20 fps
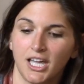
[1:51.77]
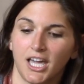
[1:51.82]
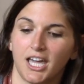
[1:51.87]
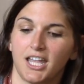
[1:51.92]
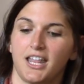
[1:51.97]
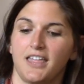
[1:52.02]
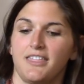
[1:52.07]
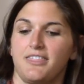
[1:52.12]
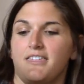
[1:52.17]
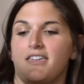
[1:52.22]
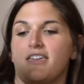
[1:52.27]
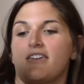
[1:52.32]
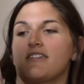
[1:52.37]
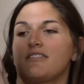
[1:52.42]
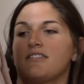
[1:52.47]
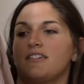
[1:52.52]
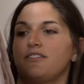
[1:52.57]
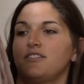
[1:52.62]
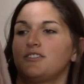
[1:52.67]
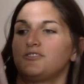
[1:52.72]
and I
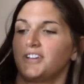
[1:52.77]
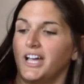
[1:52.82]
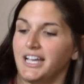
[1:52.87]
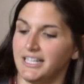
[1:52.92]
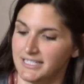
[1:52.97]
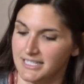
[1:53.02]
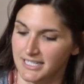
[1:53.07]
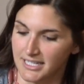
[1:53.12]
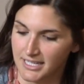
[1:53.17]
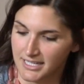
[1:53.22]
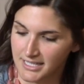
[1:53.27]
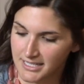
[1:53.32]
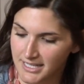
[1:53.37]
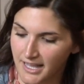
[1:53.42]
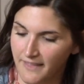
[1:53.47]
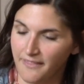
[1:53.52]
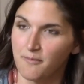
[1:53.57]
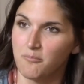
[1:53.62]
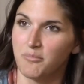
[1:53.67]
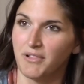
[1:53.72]
think that the dresses
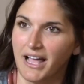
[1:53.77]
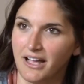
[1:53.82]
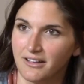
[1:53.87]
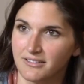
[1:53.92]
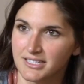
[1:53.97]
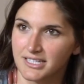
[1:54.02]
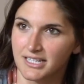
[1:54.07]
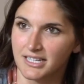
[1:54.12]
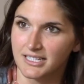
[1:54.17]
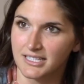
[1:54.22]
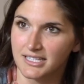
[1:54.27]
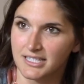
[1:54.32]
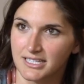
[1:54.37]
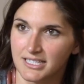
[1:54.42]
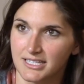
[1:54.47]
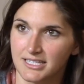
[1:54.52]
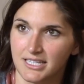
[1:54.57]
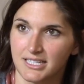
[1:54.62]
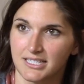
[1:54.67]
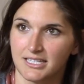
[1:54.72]
and the blouses
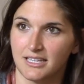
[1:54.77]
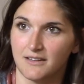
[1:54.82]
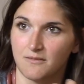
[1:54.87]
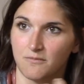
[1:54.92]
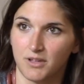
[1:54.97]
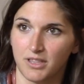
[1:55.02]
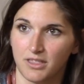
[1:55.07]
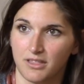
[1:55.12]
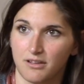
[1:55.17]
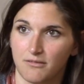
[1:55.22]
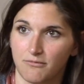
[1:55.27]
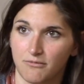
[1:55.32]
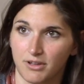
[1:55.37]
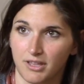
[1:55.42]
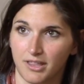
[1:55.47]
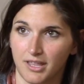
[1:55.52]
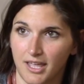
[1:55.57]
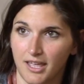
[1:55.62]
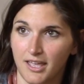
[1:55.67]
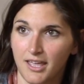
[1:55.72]
this season with the
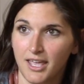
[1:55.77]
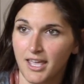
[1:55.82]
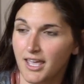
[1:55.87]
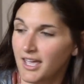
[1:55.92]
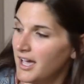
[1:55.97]
really